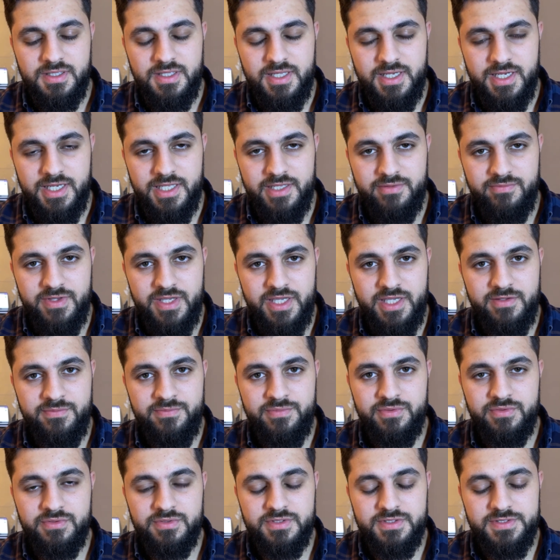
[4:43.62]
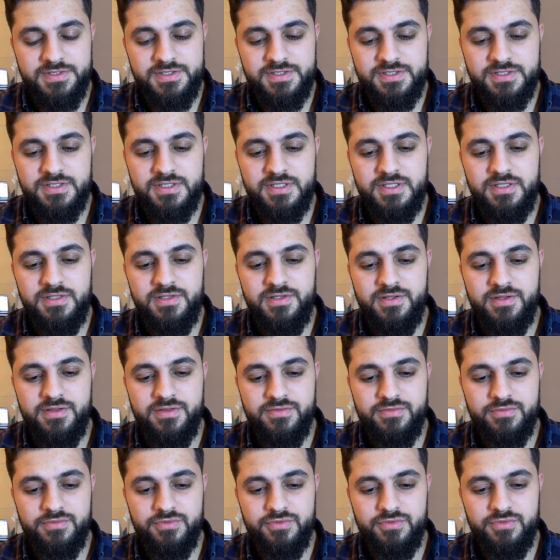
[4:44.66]
I am able to see
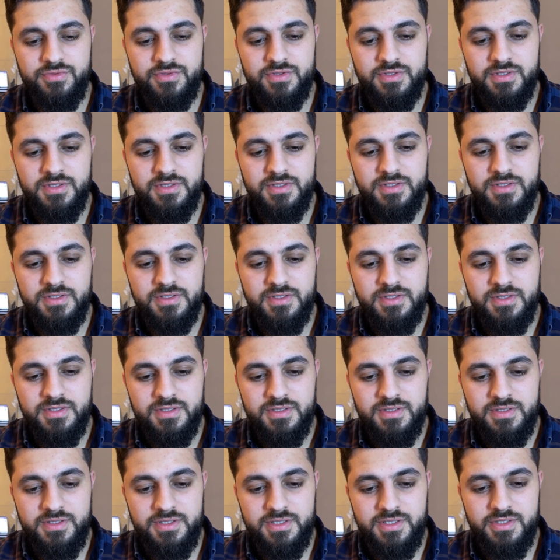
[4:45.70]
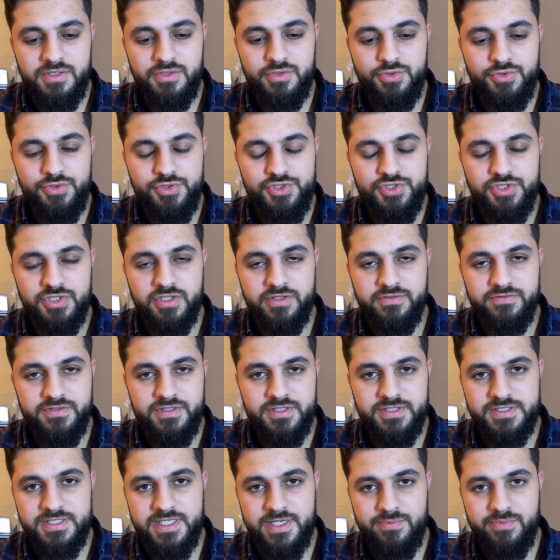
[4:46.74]
through the illusion of the
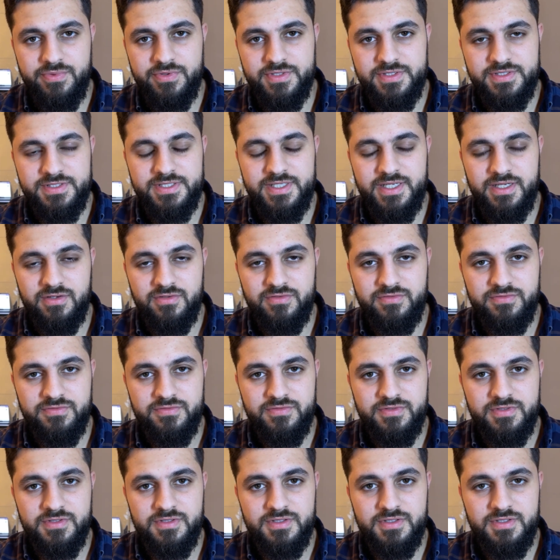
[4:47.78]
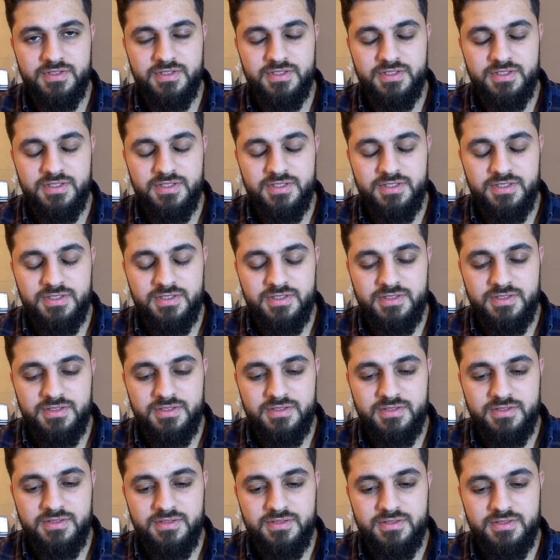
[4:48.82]
separate self.
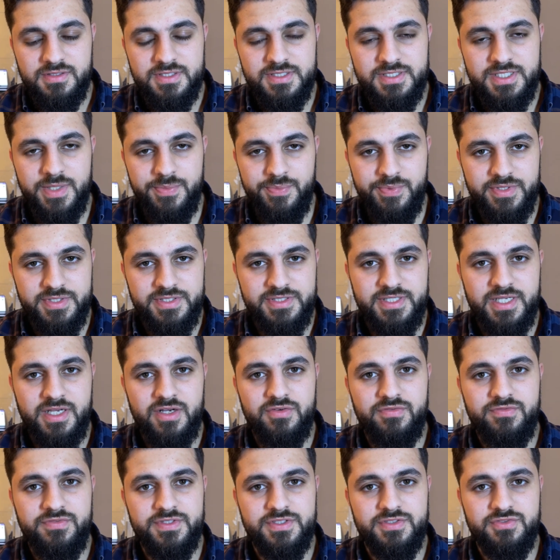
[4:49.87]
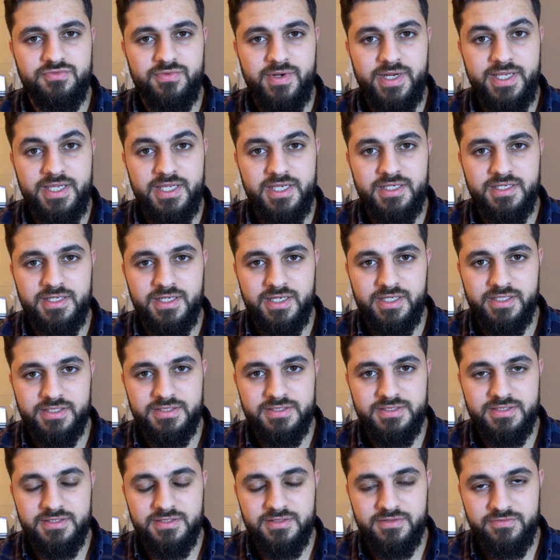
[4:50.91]
The separate self is
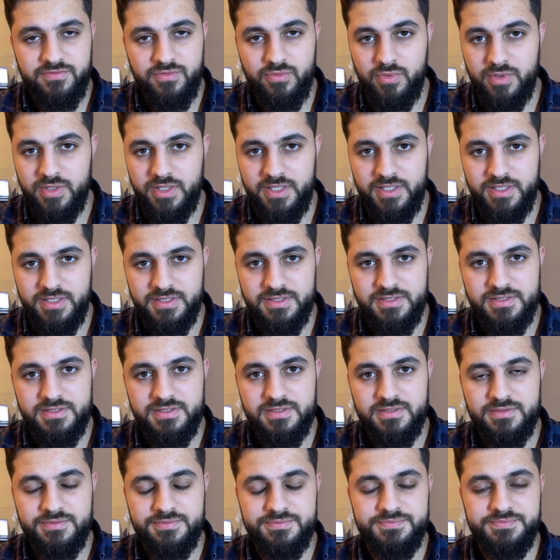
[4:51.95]
recognized for what it is.